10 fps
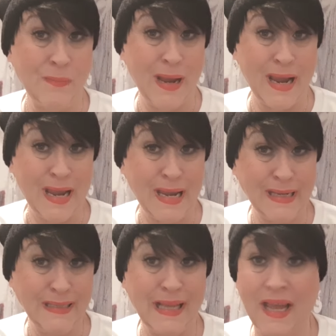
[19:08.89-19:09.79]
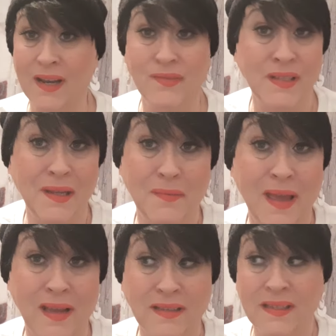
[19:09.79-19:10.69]
bags. I love sling
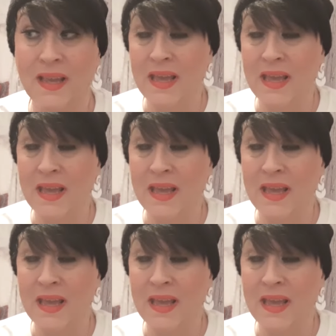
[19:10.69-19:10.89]
bags.